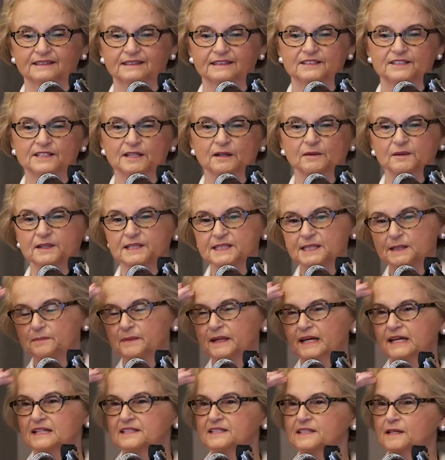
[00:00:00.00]
So it
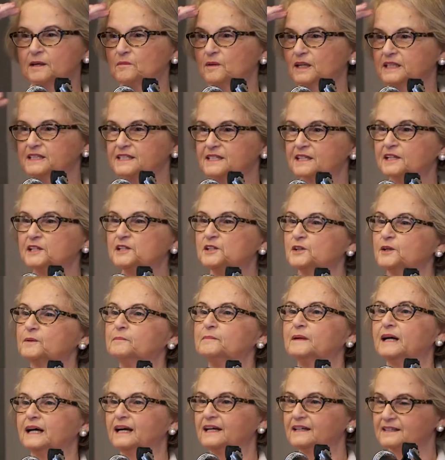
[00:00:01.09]
depends on what's in your
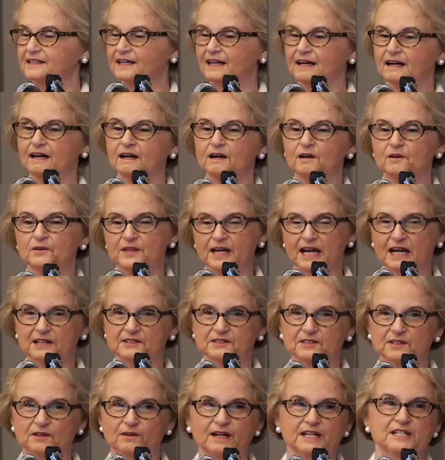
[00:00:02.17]
mind, how
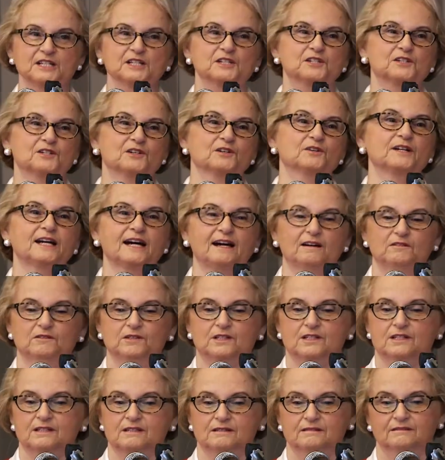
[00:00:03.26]
that's going to turn
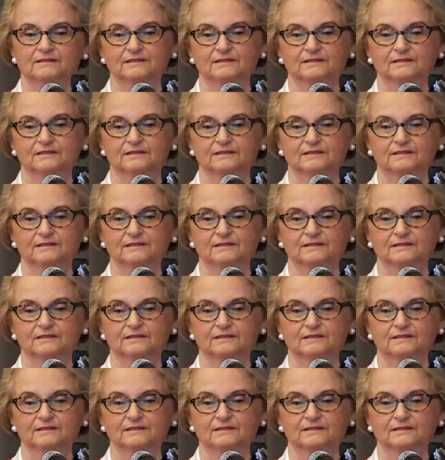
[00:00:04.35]
out.